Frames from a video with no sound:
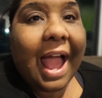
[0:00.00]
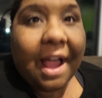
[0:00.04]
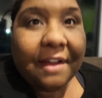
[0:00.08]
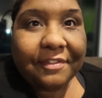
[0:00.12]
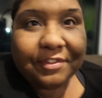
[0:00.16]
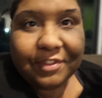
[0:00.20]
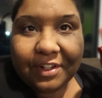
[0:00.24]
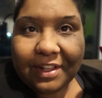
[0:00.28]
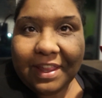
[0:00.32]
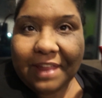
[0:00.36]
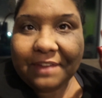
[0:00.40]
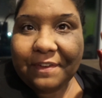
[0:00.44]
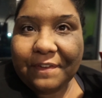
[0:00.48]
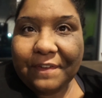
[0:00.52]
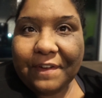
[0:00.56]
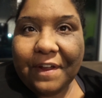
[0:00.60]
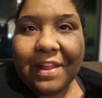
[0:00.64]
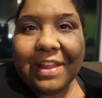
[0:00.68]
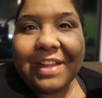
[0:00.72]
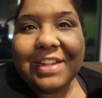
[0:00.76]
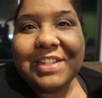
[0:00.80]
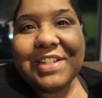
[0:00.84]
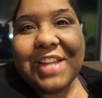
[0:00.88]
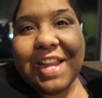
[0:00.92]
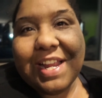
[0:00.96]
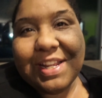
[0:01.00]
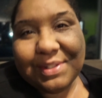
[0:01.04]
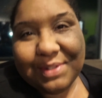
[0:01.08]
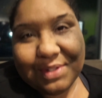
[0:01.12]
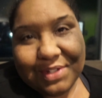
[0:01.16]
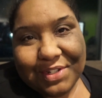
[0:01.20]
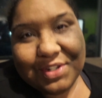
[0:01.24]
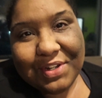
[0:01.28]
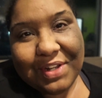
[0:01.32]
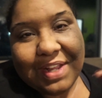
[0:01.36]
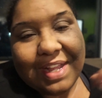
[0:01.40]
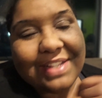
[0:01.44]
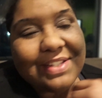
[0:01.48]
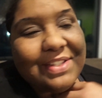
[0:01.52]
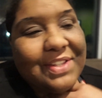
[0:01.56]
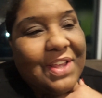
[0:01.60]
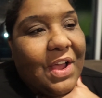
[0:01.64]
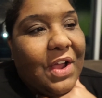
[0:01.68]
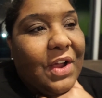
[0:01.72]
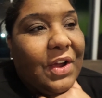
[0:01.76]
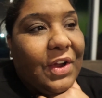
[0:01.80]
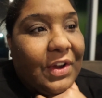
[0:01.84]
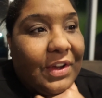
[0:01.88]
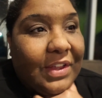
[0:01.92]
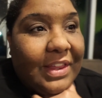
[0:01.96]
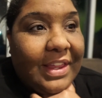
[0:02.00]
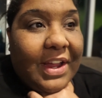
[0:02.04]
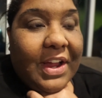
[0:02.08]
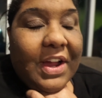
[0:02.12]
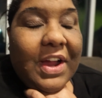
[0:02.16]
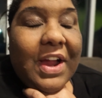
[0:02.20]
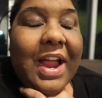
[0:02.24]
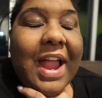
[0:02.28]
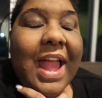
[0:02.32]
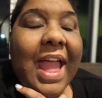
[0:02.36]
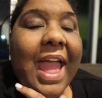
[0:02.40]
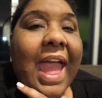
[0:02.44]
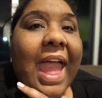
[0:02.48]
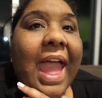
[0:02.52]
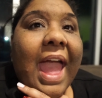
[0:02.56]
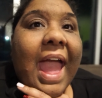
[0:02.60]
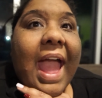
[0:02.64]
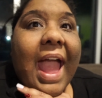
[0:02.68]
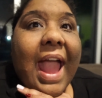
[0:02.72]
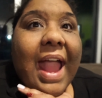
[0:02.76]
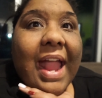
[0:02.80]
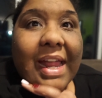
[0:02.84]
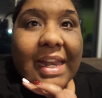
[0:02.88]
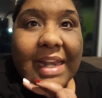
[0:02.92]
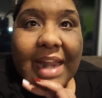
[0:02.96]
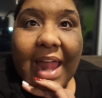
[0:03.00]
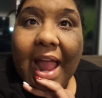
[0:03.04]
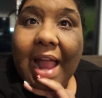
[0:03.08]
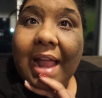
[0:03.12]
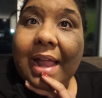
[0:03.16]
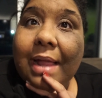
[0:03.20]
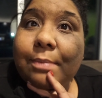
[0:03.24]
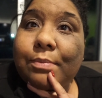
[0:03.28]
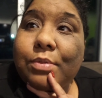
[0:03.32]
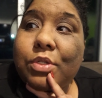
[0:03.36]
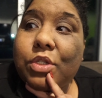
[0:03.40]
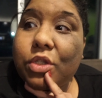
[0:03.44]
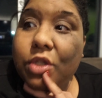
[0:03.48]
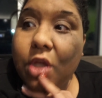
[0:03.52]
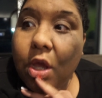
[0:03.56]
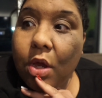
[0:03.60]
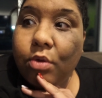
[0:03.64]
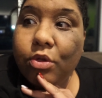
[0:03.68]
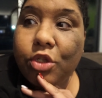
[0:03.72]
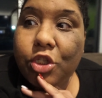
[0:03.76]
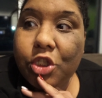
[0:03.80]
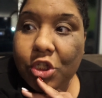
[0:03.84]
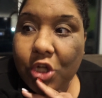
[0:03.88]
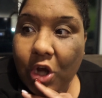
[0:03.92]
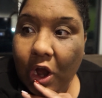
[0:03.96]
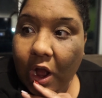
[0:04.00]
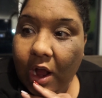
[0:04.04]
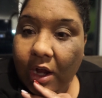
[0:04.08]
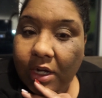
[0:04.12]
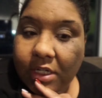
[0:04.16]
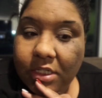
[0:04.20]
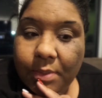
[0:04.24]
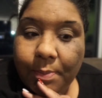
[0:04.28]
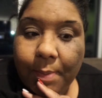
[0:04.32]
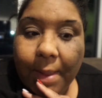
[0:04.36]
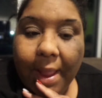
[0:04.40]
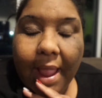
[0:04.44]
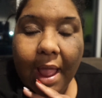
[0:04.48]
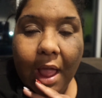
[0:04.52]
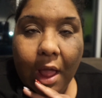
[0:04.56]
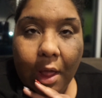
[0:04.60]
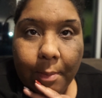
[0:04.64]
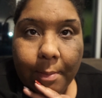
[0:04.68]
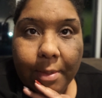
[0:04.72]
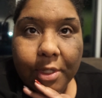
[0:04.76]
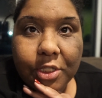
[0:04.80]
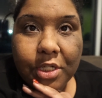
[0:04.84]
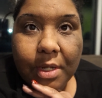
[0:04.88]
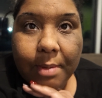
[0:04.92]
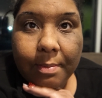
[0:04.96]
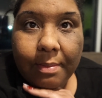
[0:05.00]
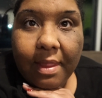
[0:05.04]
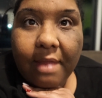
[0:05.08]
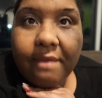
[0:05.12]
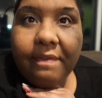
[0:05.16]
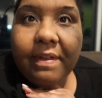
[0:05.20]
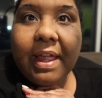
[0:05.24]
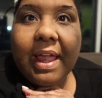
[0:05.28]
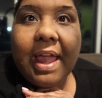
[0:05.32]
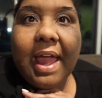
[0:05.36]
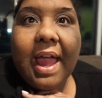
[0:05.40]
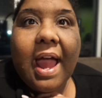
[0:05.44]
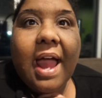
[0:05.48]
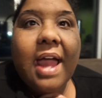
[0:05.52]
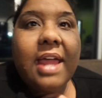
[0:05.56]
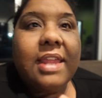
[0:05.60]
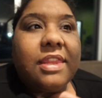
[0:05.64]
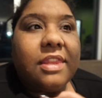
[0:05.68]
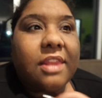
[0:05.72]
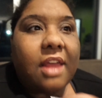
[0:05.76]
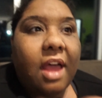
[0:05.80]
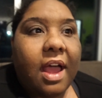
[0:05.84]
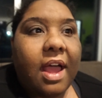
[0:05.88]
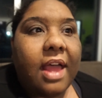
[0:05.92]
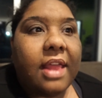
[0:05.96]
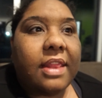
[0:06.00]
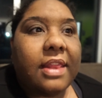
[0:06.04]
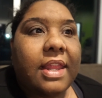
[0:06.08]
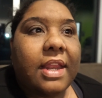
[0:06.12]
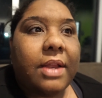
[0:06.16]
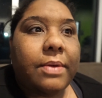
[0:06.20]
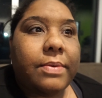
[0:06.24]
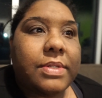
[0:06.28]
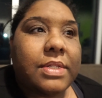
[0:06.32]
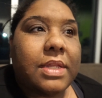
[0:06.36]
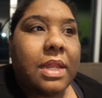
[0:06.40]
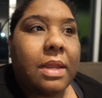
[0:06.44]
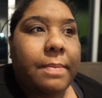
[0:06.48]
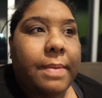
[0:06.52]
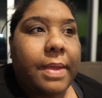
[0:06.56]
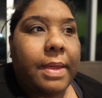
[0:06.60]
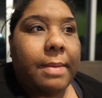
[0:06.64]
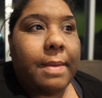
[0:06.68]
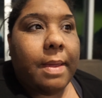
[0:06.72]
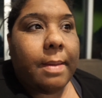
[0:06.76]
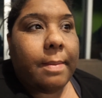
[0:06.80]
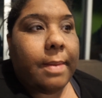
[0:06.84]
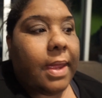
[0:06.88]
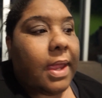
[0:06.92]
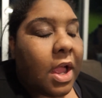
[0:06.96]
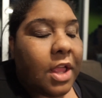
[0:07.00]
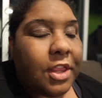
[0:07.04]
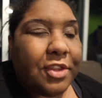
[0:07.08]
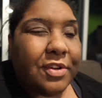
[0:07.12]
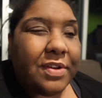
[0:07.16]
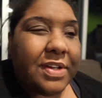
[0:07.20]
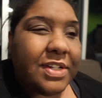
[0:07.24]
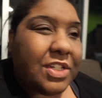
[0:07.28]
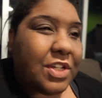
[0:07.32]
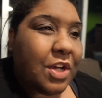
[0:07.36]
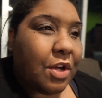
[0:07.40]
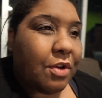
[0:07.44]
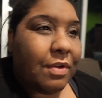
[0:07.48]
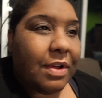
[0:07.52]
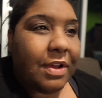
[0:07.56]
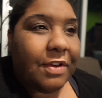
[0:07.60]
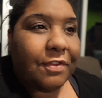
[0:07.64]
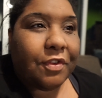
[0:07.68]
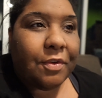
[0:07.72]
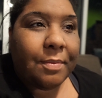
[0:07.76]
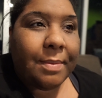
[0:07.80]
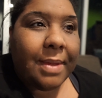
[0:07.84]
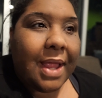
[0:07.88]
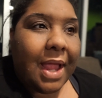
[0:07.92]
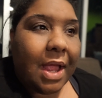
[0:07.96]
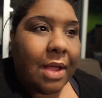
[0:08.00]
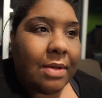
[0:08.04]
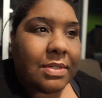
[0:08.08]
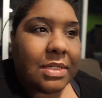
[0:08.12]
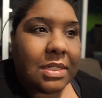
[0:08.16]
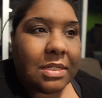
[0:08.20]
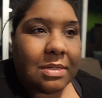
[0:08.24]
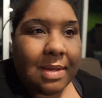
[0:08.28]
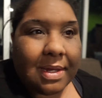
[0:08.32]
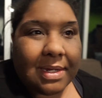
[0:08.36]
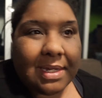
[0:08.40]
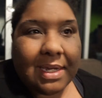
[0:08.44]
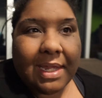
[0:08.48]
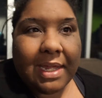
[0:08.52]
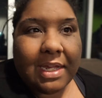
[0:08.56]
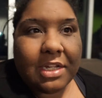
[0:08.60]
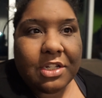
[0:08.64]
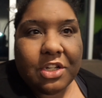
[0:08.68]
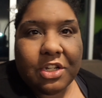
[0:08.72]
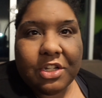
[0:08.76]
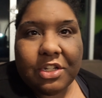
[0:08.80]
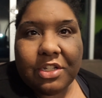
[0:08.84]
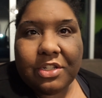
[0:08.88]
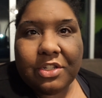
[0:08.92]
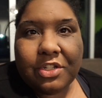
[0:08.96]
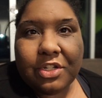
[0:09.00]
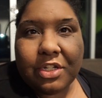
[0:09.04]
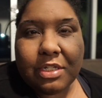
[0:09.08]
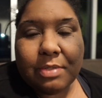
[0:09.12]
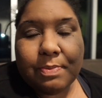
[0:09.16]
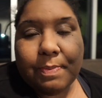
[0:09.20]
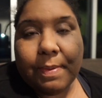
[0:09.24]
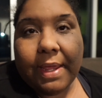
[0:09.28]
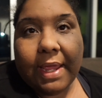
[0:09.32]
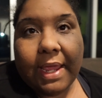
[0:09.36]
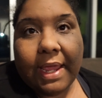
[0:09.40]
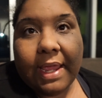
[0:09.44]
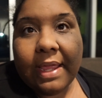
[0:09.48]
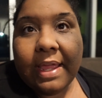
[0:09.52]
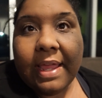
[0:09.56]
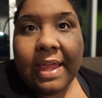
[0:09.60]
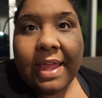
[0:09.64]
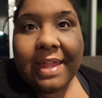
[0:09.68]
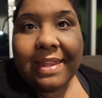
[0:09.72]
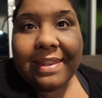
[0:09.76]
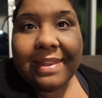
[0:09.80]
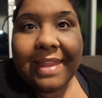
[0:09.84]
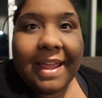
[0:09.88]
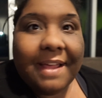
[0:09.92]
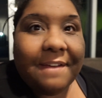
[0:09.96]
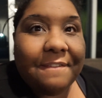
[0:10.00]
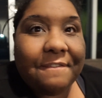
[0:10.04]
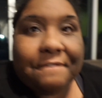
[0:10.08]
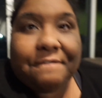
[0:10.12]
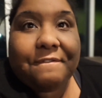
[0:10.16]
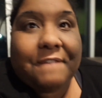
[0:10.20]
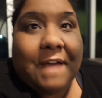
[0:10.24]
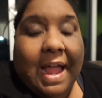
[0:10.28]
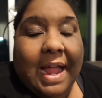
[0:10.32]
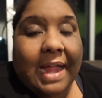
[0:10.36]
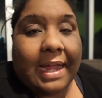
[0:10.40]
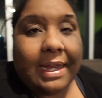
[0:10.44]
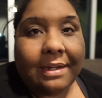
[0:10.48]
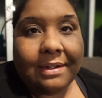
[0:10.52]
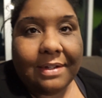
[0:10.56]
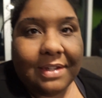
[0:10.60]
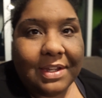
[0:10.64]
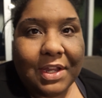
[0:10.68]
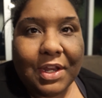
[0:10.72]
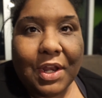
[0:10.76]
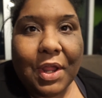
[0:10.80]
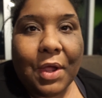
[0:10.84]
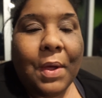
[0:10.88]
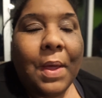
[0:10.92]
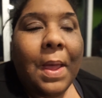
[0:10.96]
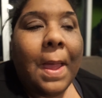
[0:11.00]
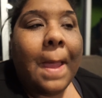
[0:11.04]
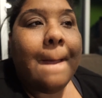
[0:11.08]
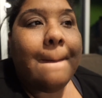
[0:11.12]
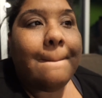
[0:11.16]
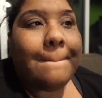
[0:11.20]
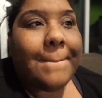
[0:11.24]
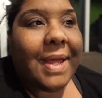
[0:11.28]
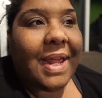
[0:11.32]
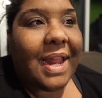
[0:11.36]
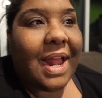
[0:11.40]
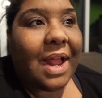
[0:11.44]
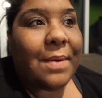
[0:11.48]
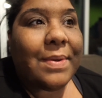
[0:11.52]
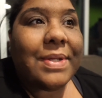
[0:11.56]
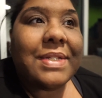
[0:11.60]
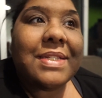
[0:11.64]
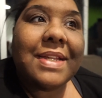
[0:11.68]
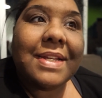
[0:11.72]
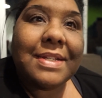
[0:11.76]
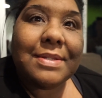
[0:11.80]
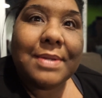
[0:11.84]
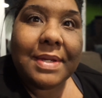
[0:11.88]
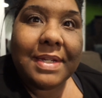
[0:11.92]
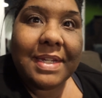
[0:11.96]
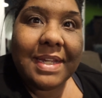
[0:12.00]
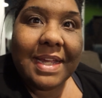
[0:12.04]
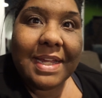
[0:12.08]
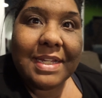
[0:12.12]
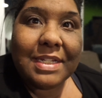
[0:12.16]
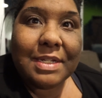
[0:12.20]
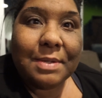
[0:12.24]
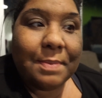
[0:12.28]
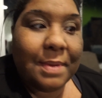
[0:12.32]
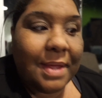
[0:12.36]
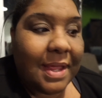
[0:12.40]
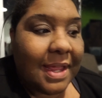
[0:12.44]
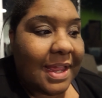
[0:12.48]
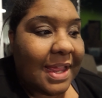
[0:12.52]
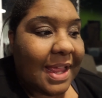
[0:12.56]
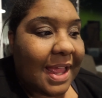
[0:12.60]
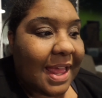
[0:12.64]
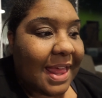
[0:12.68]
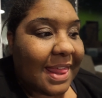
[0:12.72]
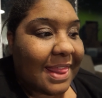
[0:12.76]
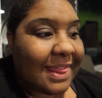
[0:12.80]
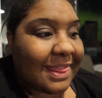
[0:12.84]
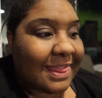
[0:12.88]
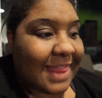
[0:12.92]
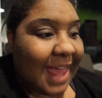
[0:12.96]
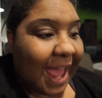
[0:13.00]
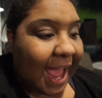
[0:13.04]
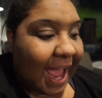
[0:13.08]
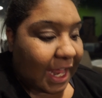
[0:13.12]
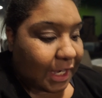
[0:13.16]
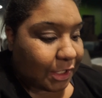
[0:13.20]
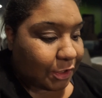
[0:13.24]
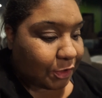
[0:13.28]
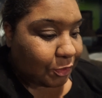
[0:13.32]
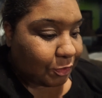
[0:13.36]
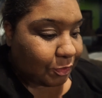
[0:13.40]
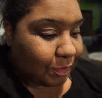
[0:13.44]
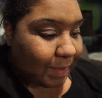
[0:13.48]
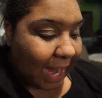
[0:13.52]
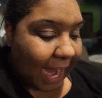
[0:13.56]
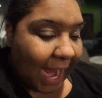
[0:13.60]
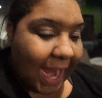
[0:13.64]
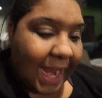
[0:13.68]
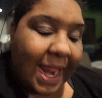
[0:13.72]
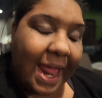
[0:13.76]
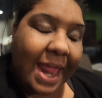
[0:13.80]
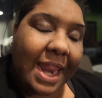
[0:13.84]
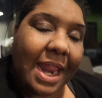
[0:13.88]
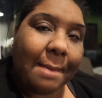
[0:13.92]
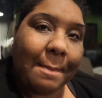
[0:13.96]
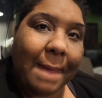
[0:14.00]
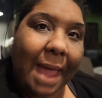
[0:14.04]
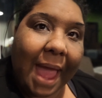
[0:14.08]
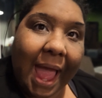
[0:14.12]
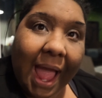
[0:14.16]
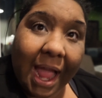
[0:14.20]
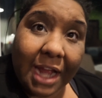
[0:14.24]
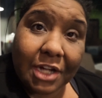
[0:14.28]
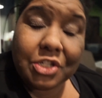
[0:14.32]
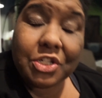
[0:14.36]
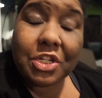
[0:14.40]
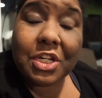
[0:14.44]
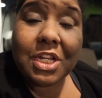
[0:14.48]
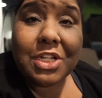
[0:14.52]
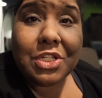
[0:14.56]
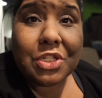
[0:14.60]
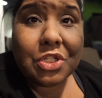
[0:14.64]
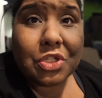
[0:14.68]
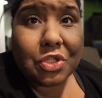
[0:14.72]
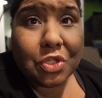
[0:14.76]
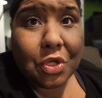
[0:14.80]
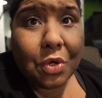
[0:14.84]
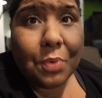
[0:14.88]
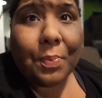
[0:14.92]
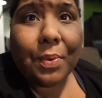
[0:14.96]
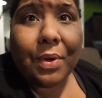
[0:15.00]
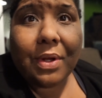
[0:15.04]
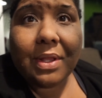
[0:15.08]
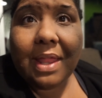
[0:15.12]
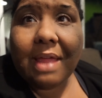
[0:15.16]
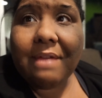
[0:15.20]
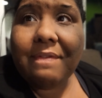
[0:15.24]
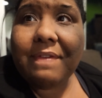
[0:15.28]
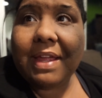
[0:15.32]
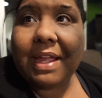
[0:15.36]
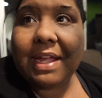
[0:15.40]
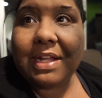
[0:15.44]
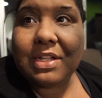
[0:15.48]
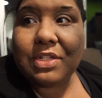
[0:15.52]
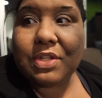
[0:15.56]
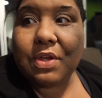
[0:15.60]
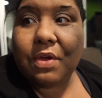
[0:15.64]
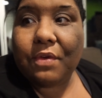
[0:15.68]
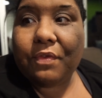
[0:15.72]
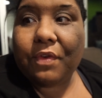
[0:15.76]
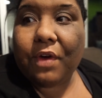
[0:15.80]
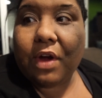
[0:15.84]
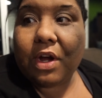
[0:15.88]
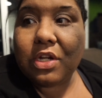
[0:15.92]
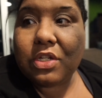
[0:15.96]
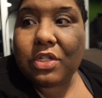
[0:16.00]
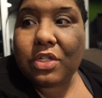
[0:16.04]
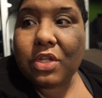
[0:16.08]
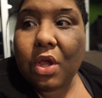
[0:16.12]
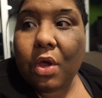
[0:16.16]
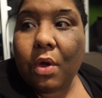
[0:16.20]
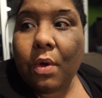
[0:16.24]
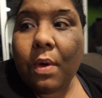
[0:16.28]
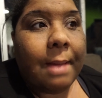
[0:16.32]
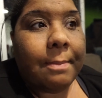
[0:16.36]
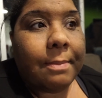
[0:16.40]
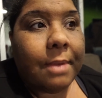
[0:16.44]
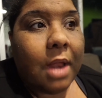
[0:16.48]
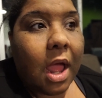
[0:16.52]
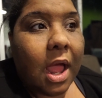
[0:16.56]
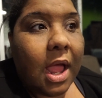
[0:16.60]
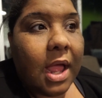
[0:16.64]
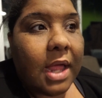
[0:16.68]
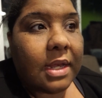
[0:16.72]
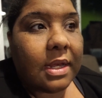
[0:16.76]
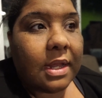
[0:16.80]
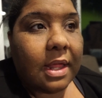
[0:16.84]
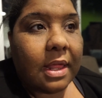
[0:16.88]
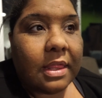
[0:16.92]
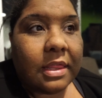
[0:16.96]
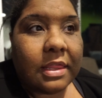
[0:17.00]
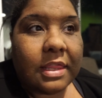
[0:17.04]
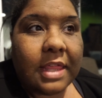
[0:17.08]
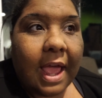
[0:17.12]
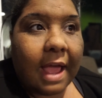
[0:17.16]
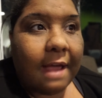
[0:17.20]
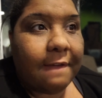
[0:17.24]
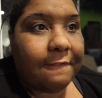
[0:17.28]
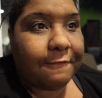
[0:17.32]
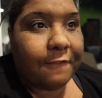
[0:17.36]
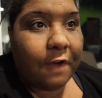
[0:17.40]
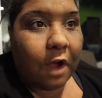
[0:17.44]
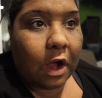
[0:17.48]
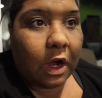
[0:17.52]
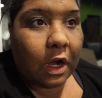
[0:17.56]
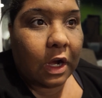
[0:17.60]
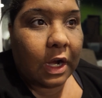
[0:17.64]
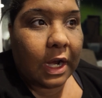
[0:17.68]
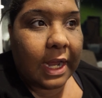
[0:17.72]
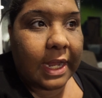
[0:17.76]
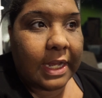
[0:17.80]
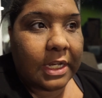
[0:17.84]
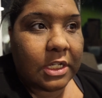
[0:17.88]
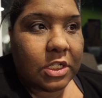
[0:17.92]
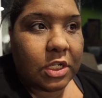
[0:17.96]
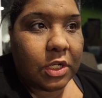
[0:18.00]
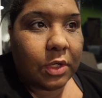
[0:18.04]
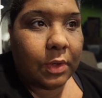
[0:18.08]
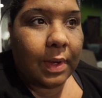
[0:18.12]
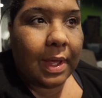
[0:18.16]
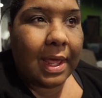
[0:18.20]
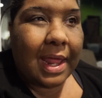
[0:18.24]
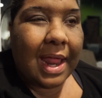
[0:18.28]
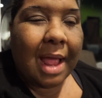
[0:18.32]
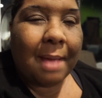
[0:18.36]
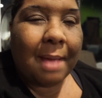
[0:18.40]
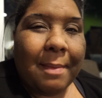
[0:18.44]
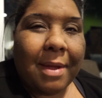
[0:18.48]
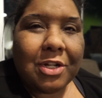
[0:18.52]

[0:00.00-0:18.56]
Afterlife of Holly Chase, which you guys saw earlier, and I am so shocked by how much I'm loving it. I thought that it was going to be maybe a 3-star read for me. I was expecting it to just be like fine, you know, but I wasn't expecting it to be that great, and I'm actually super loving it so far. So I'm not that far into it.